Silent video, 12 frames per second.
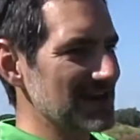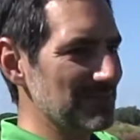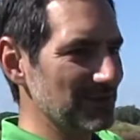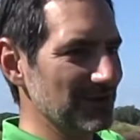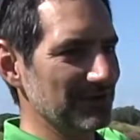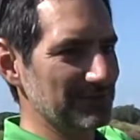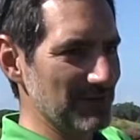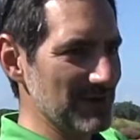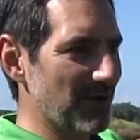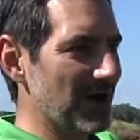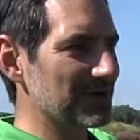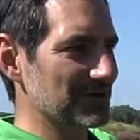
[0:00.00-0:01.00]
couple of 3
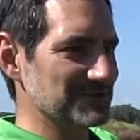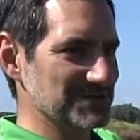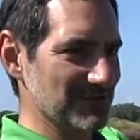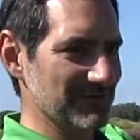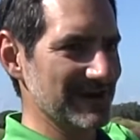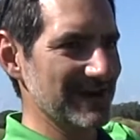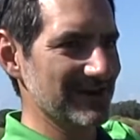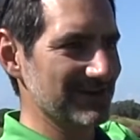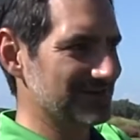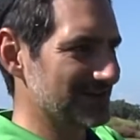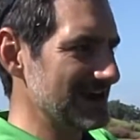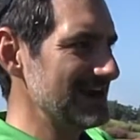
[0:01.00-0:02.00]
bunkers over here,
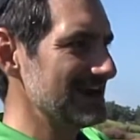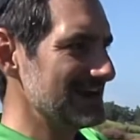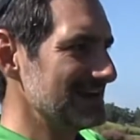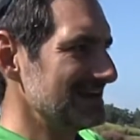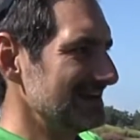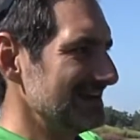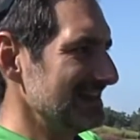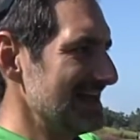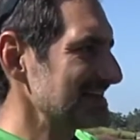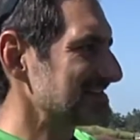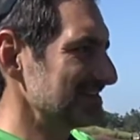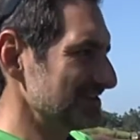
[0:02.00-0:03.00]
right?
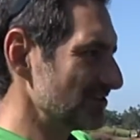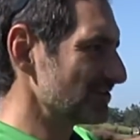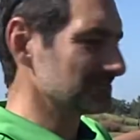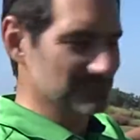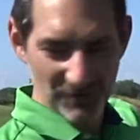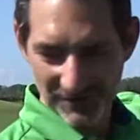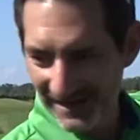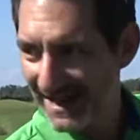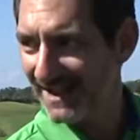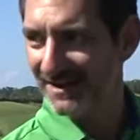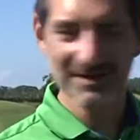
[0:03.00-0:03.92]
You're looking at